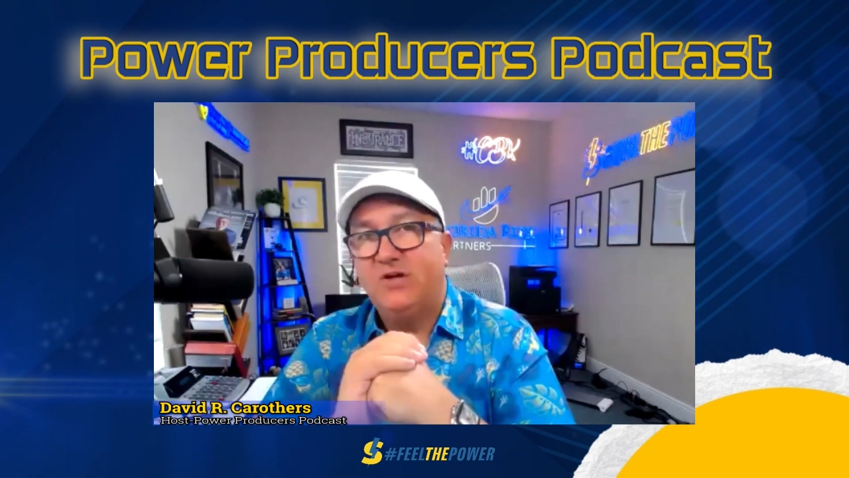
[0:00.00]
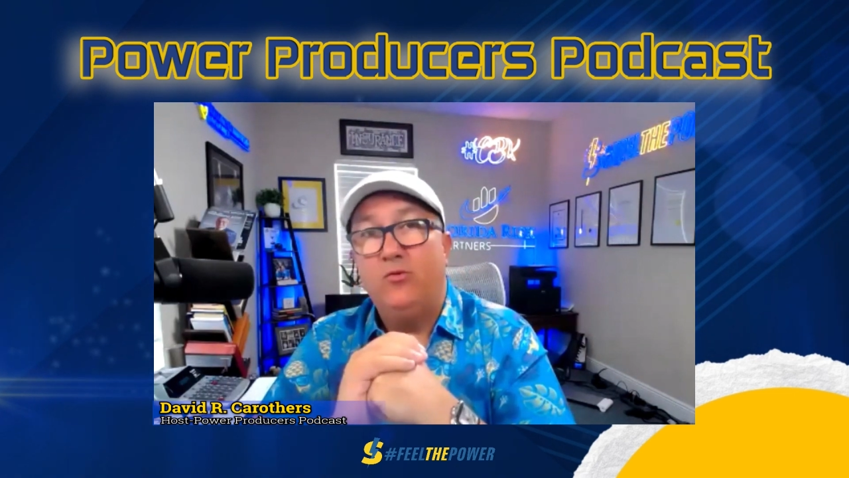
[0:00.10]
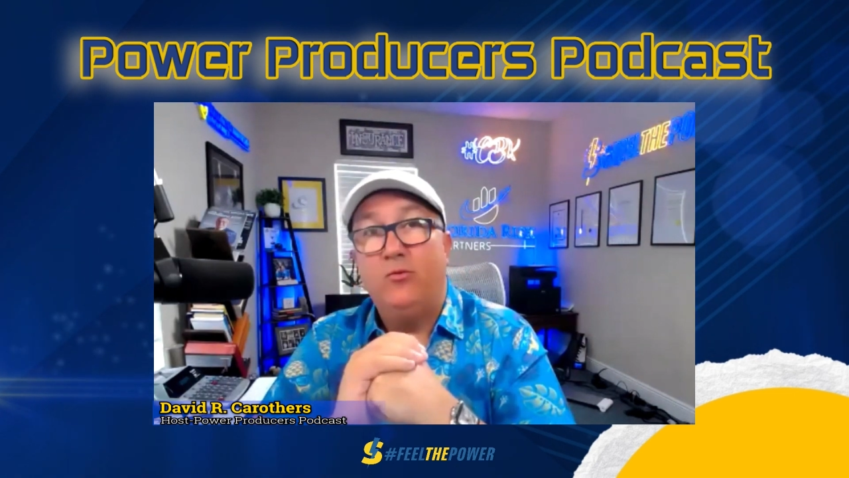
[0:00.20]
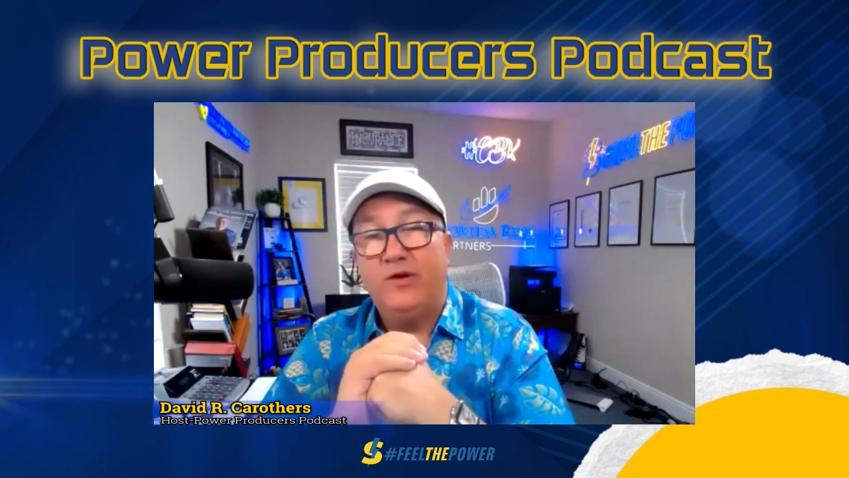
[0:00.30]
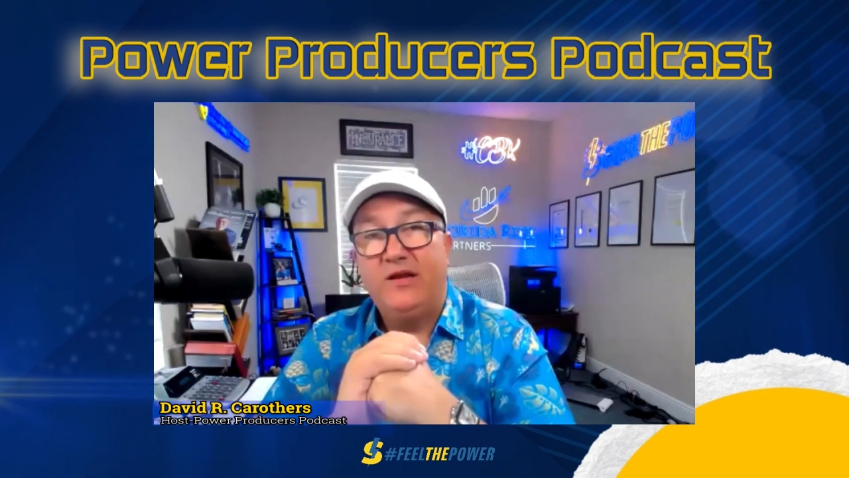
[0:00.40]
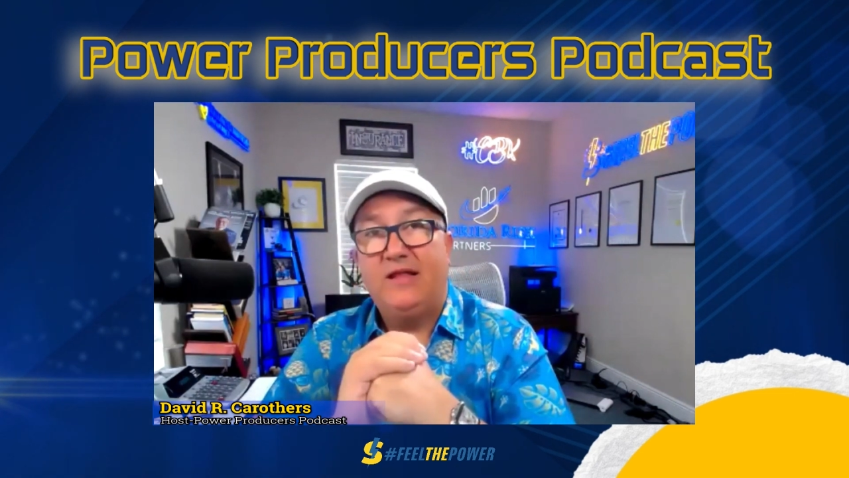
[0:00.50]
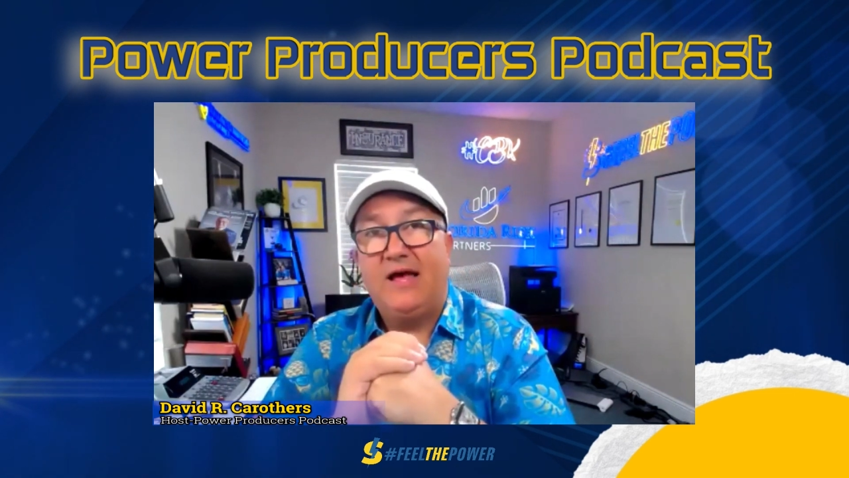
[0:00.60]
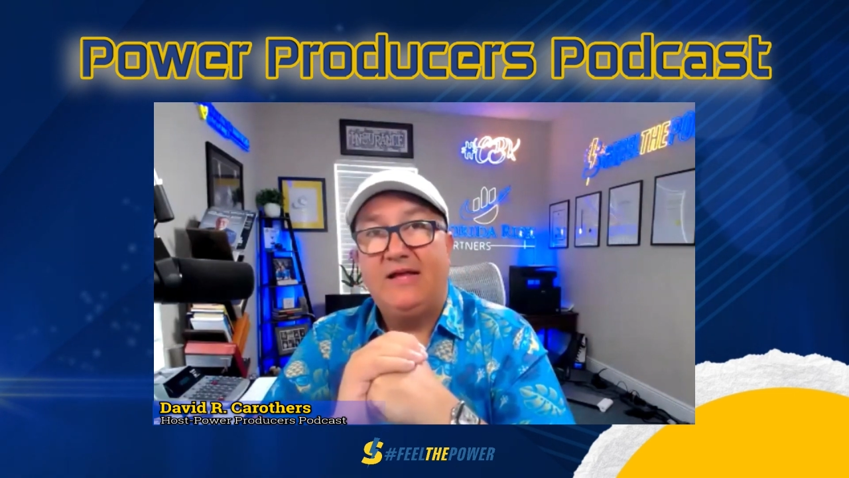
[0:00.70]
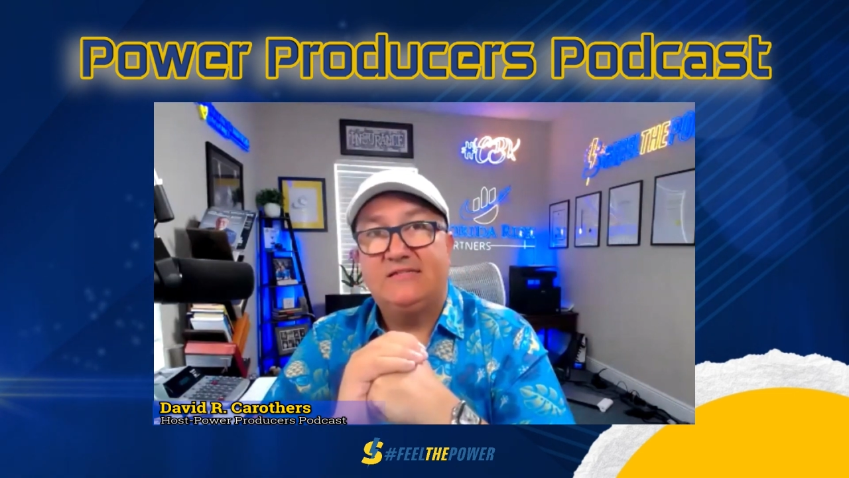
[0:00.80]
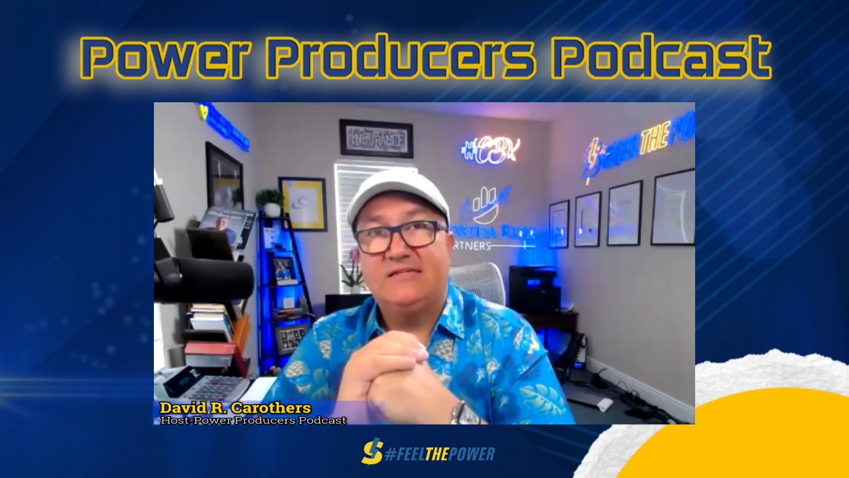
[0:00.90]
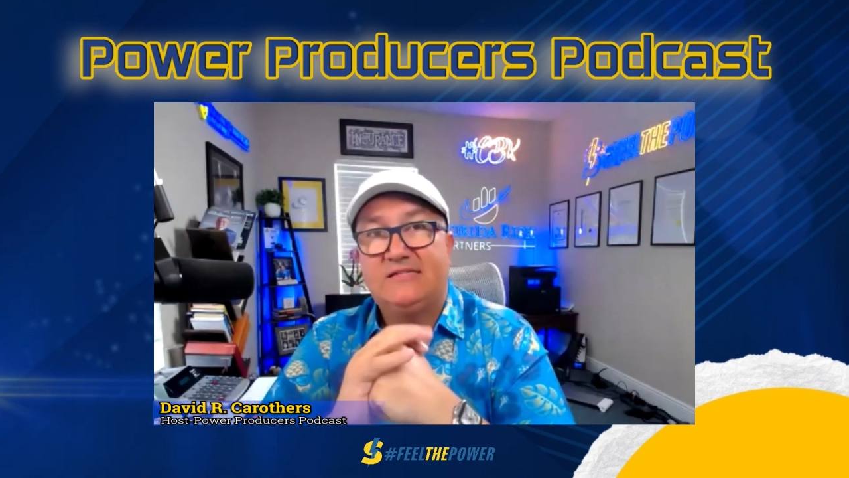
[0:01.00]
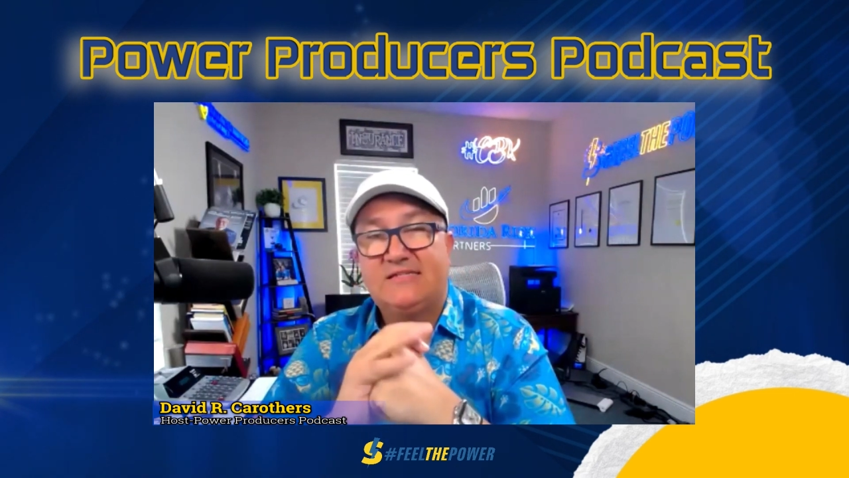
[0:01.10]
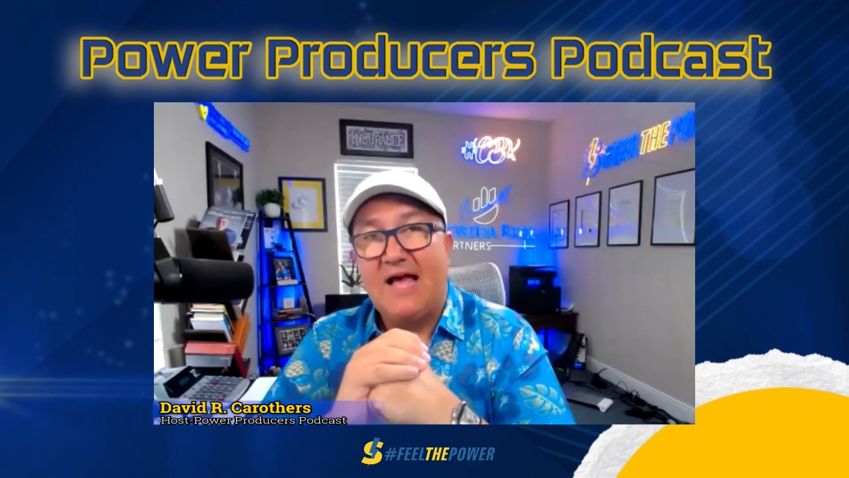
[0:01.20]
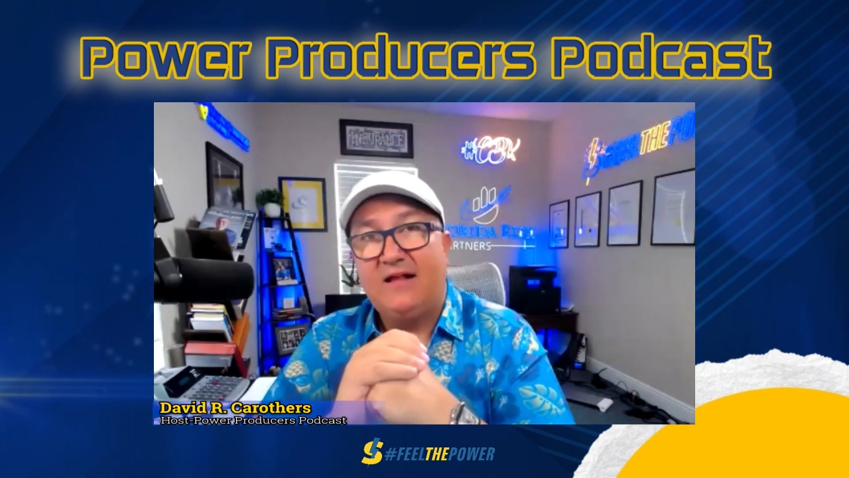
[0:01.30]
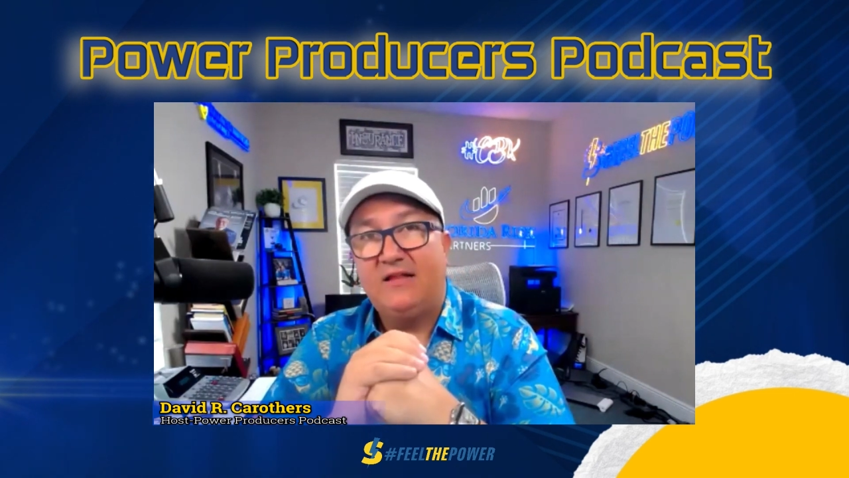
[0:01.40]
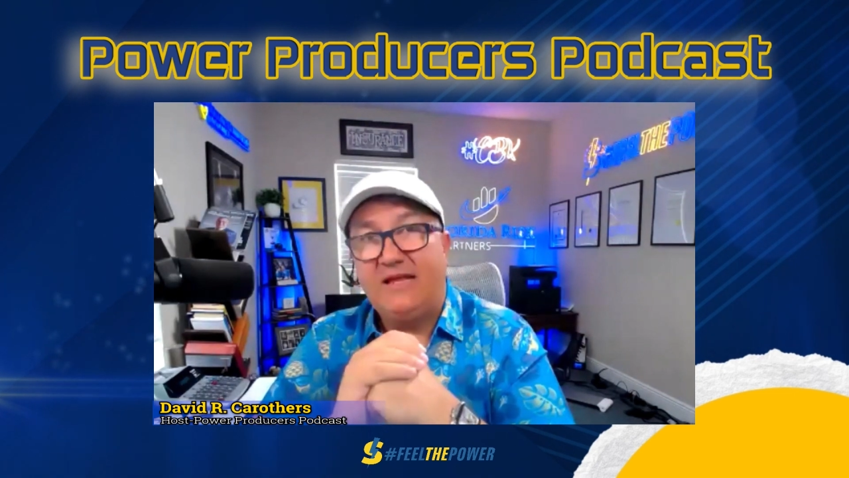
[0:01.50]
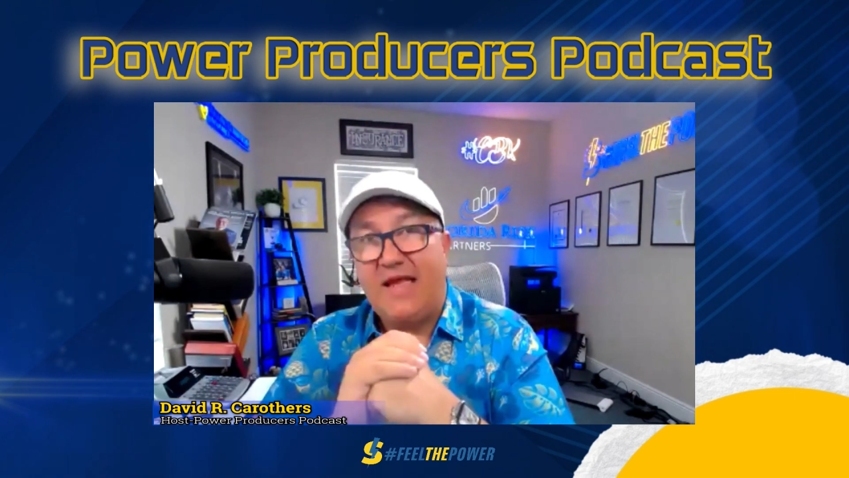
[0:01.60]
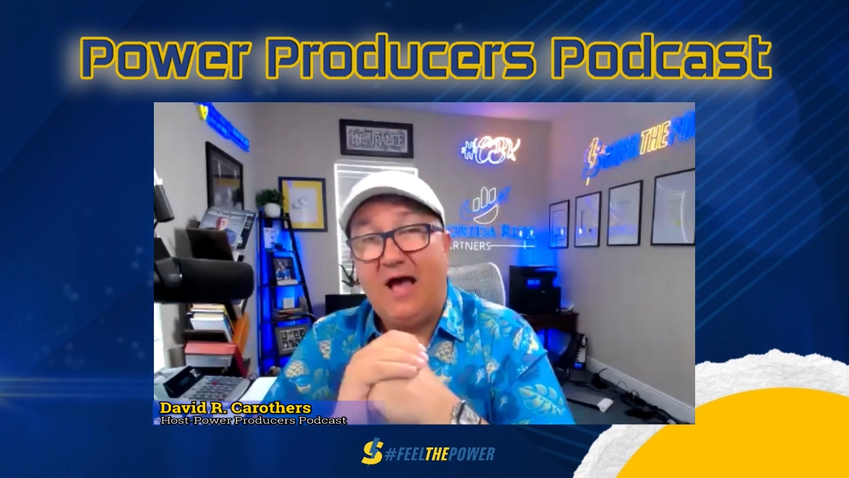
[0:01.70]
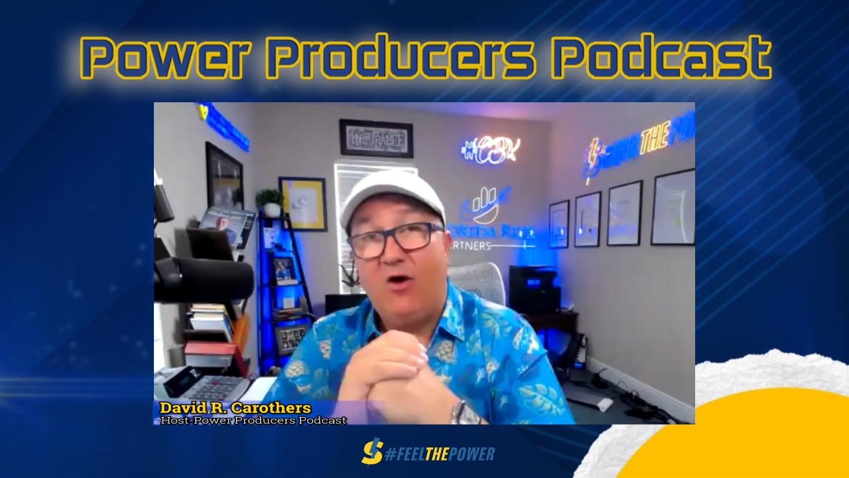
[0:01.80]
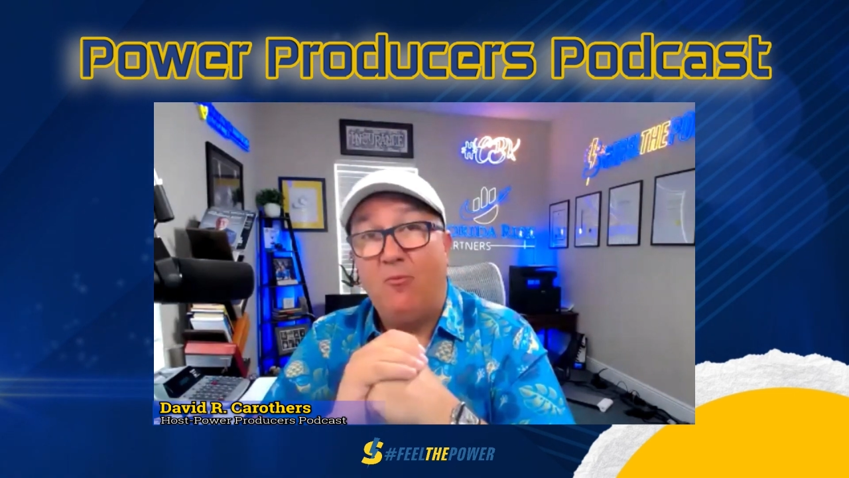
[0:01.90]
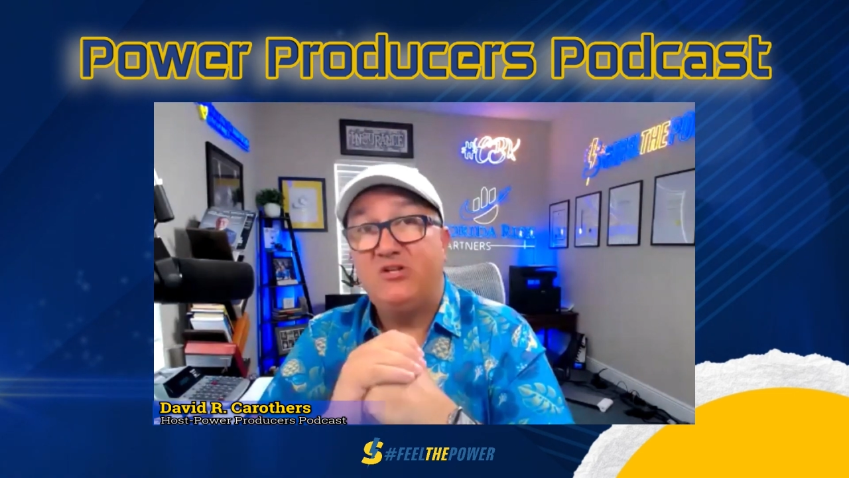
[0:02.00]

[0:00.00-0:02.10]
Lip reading: don't realize exactly how